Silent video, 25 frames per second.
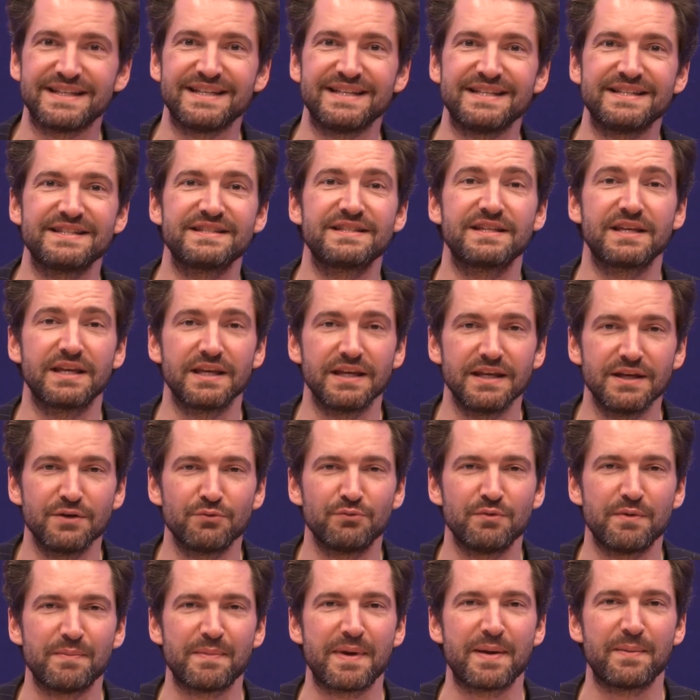is key.
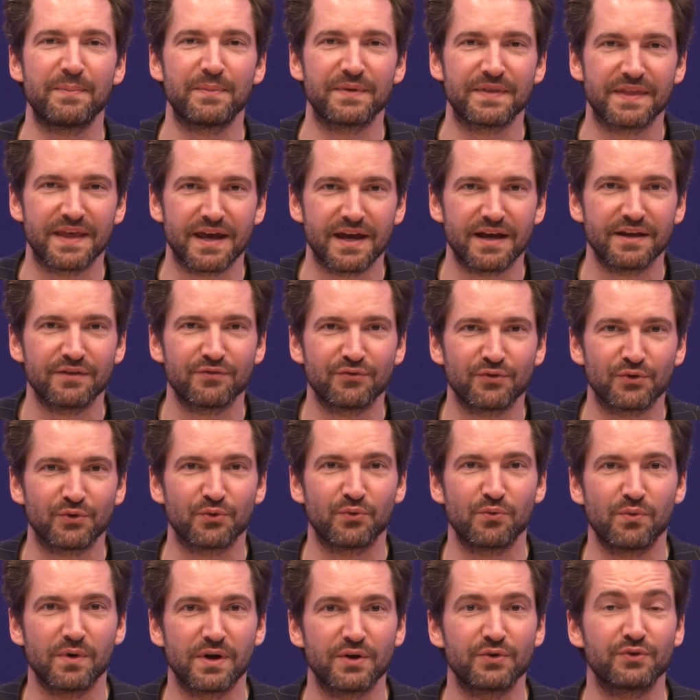Remember that for
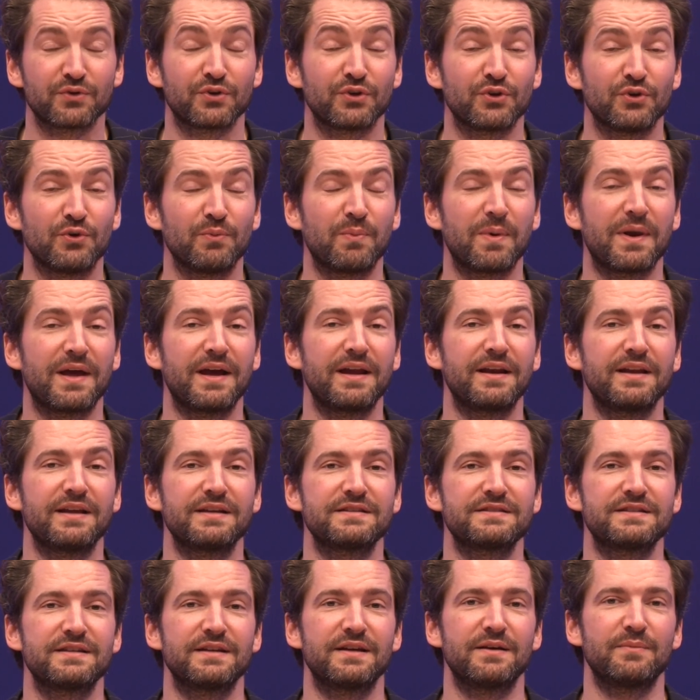the one who are going to apply
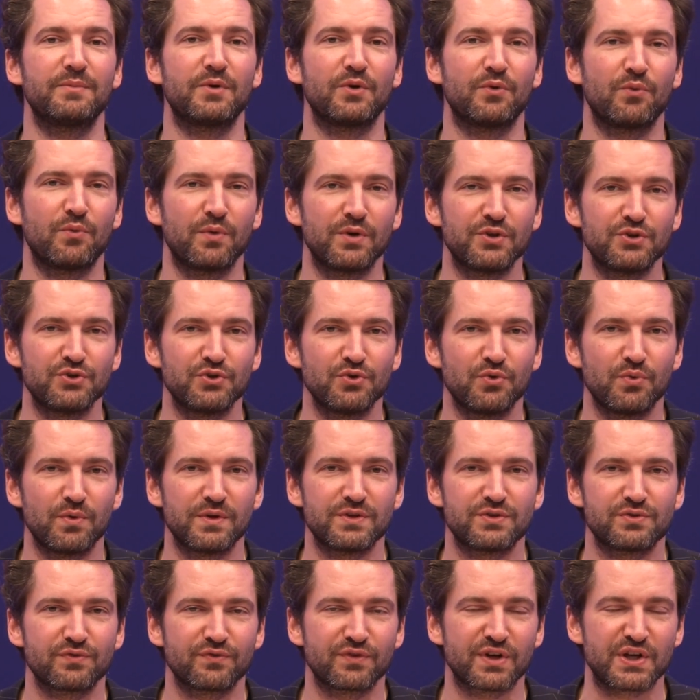next year. But what do you do
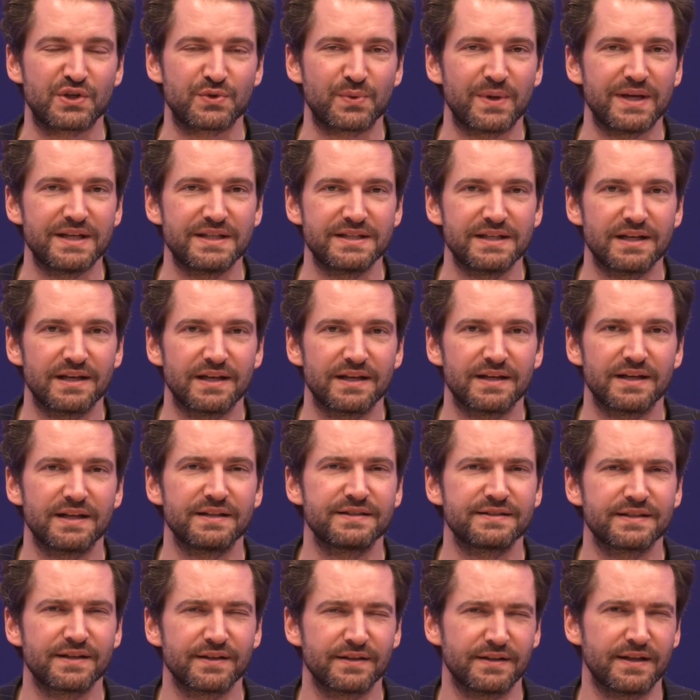once you've graduated?
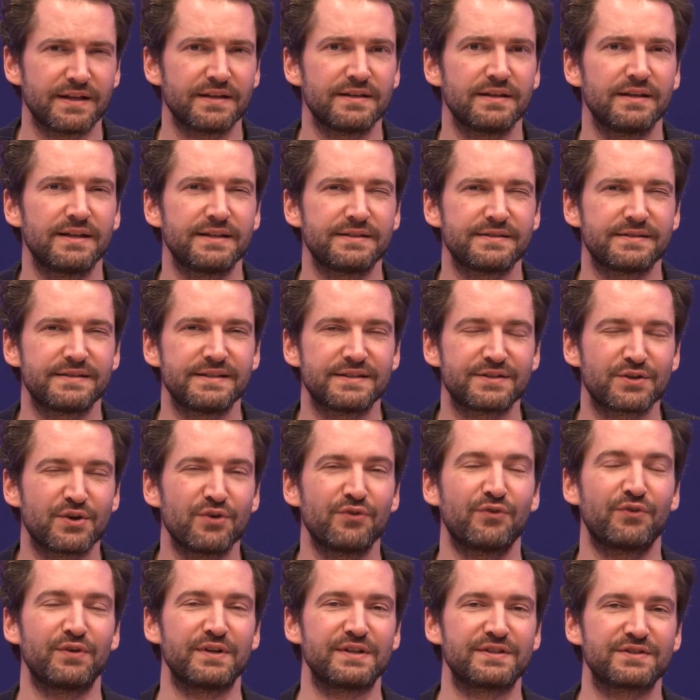Let's
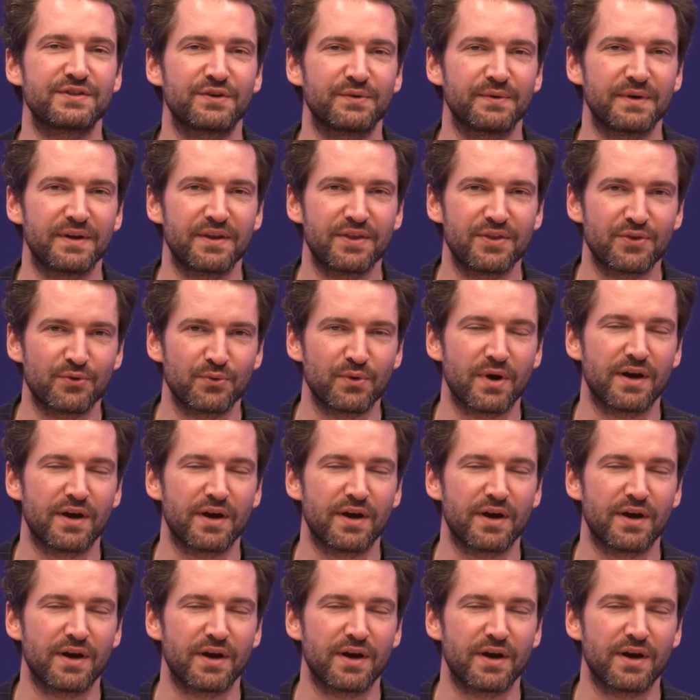discover it. Sorry, through